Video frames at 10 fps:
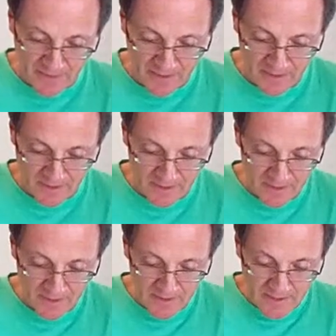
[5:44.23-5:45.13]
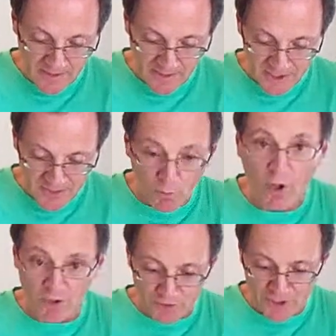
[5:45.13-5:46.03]
to get
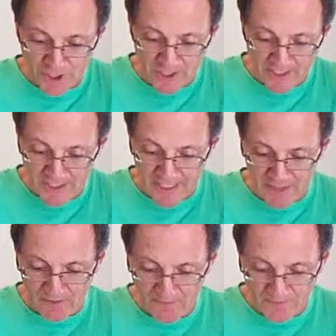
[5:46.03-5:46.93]
smaller chunks now